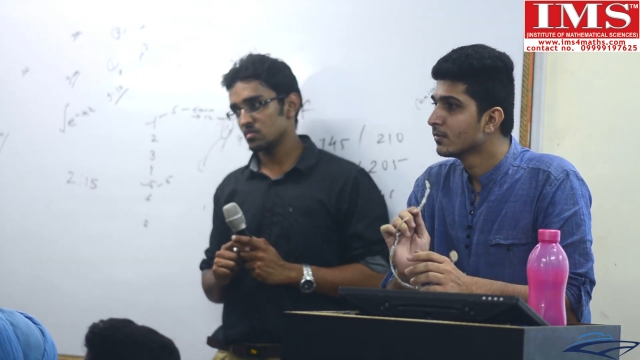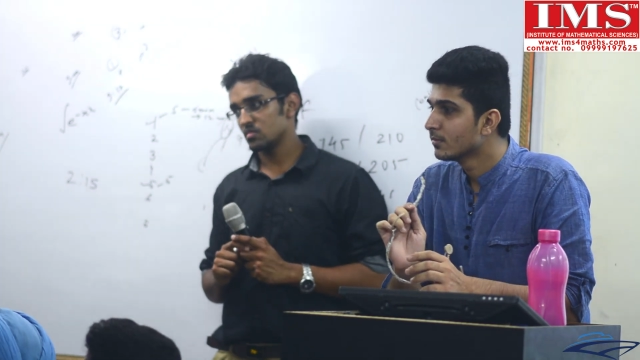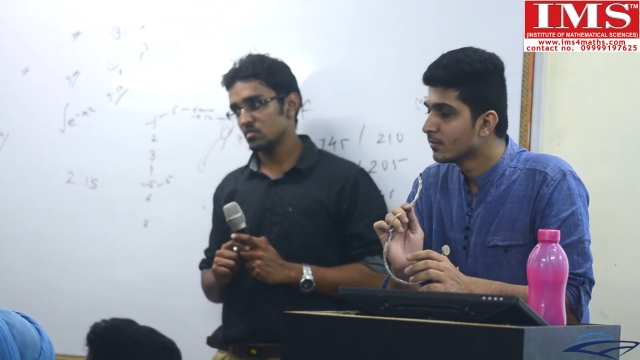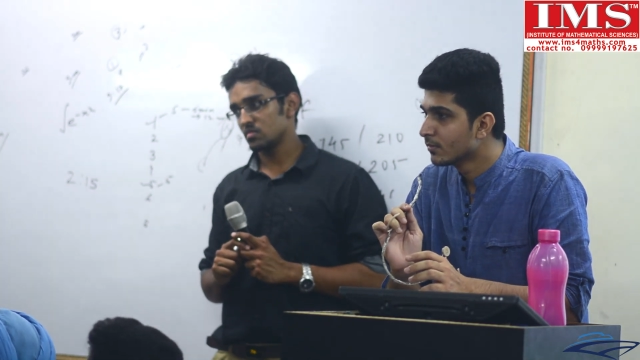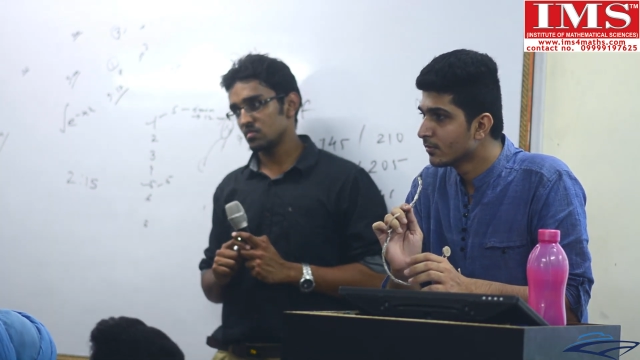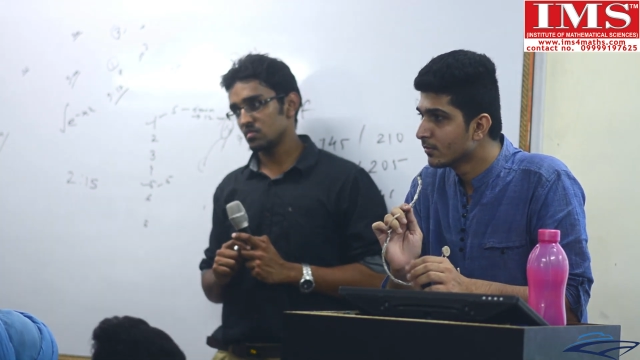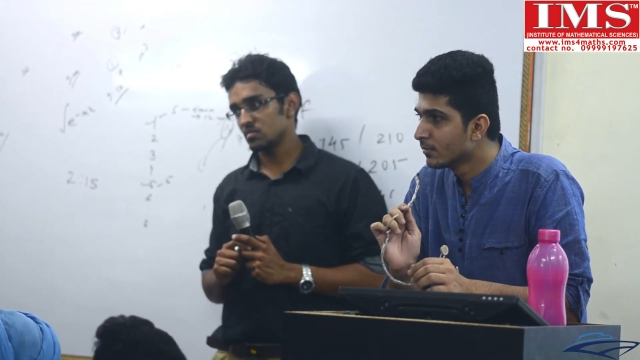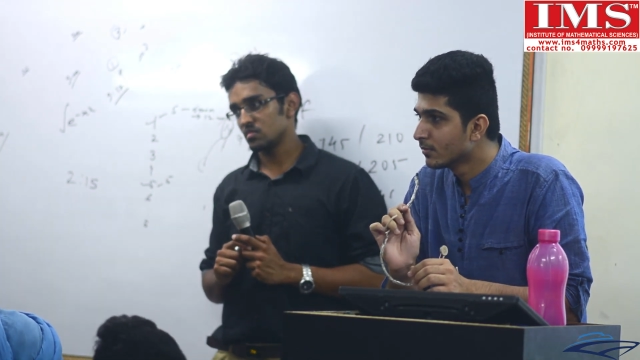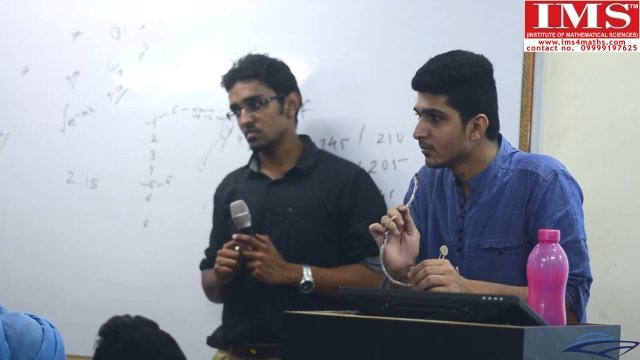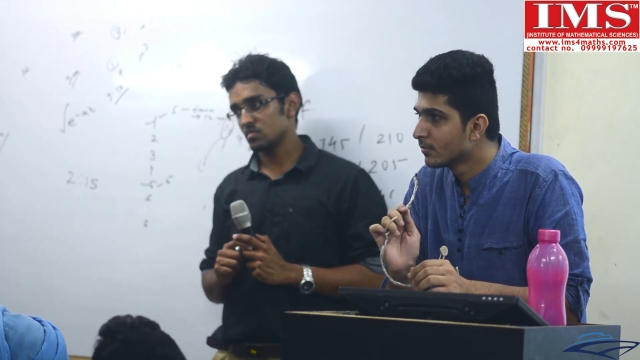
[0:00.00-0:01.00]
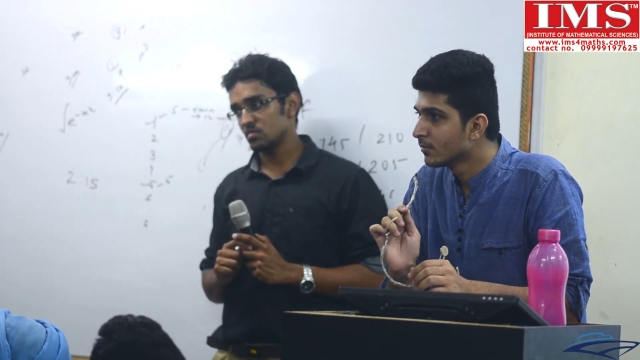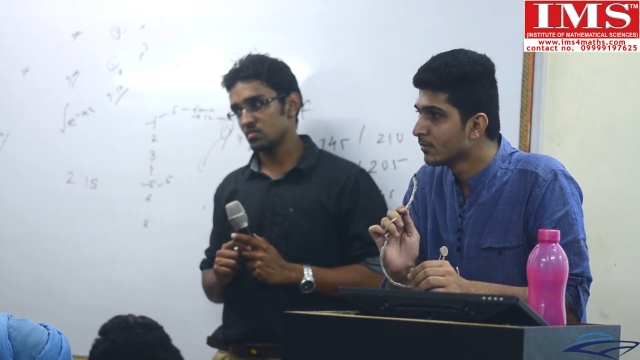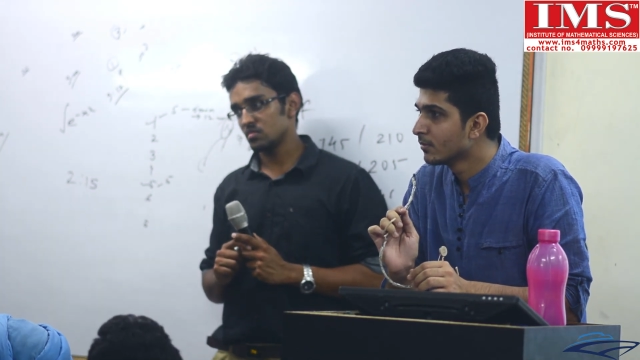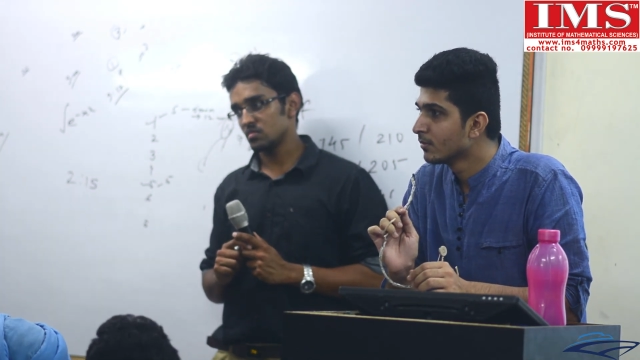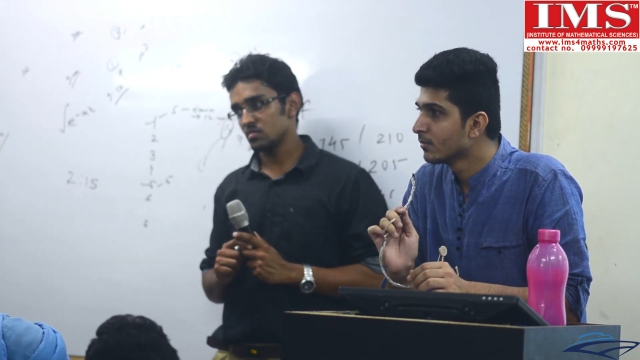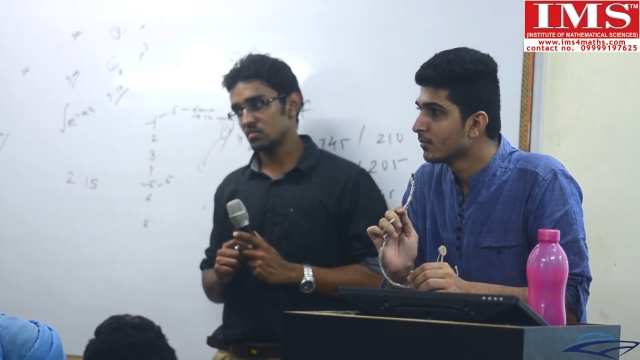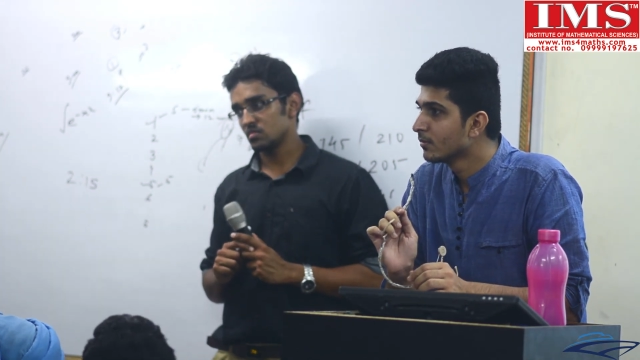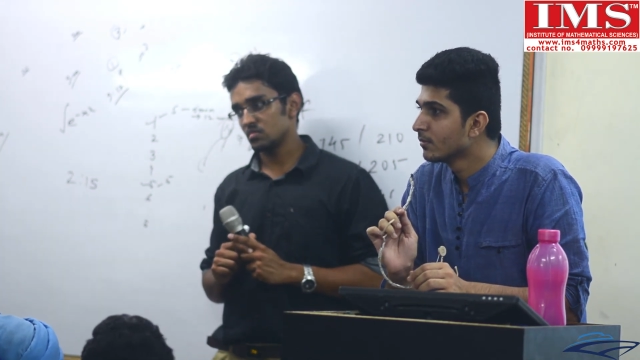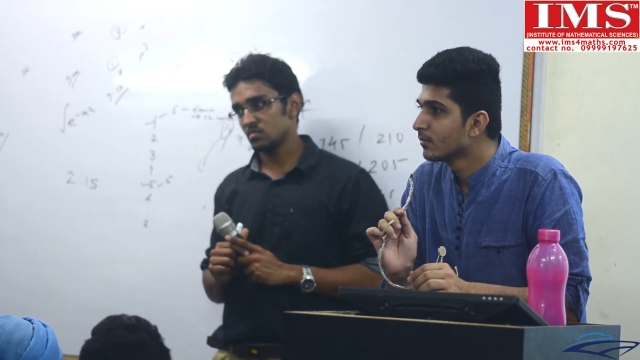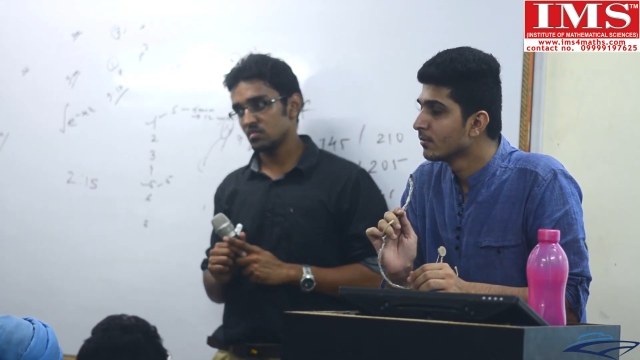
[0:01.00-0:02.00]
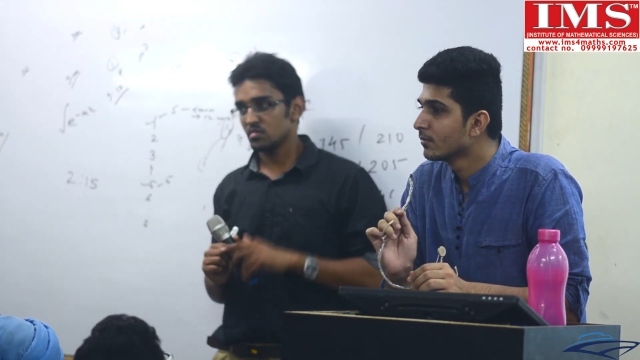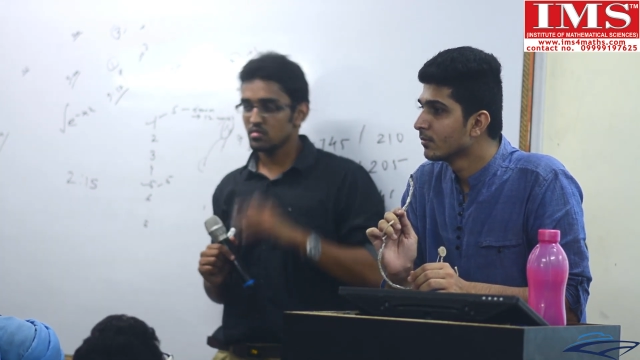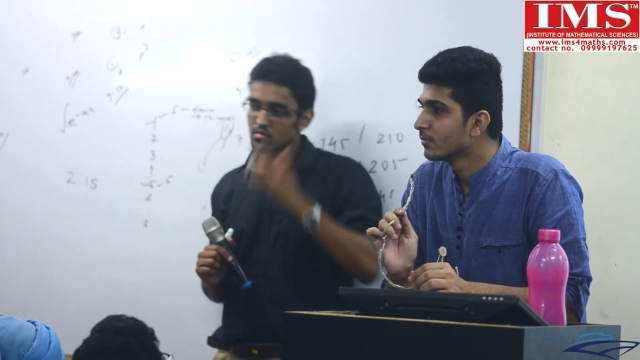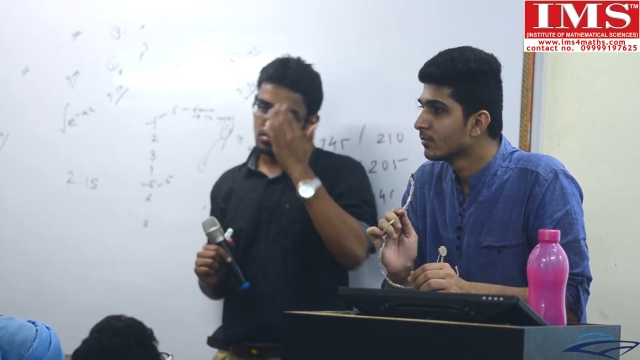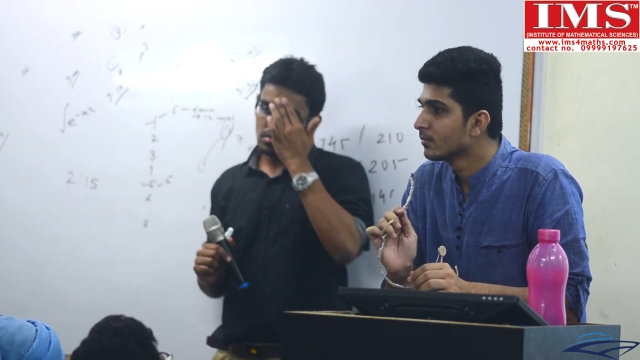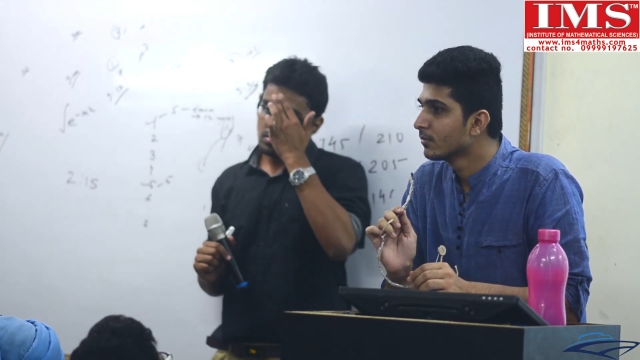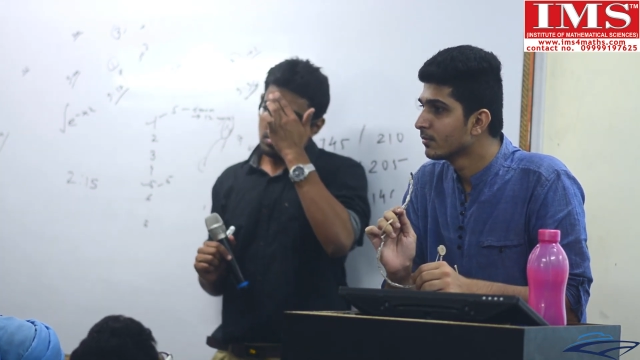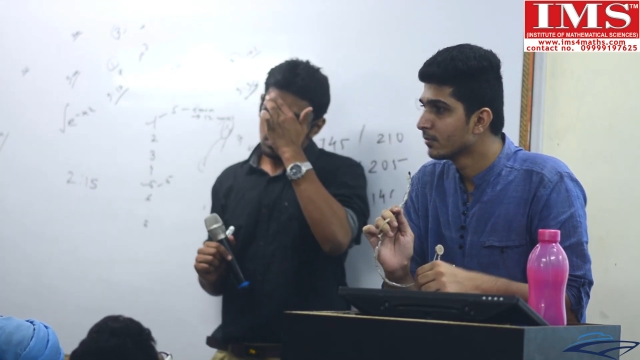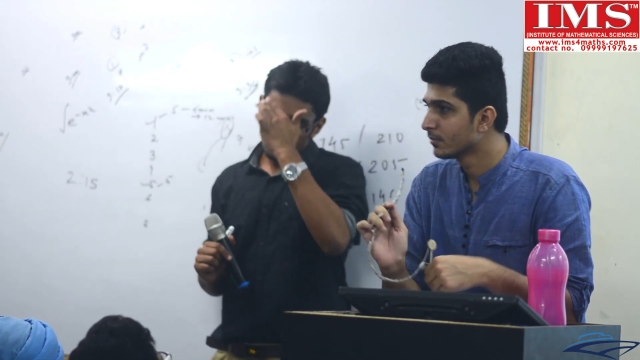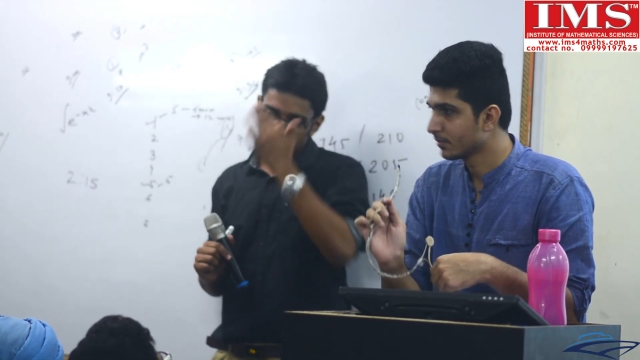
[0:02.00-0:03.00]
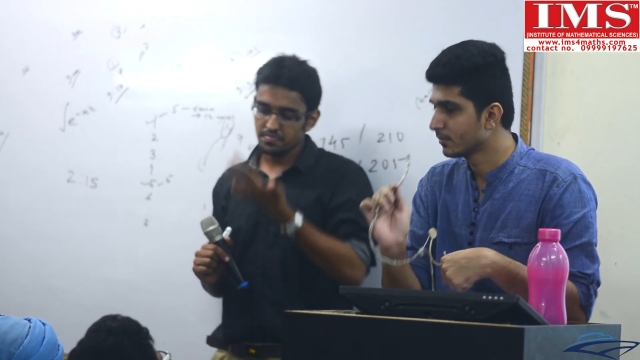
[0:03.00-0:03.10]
Nobody speaks.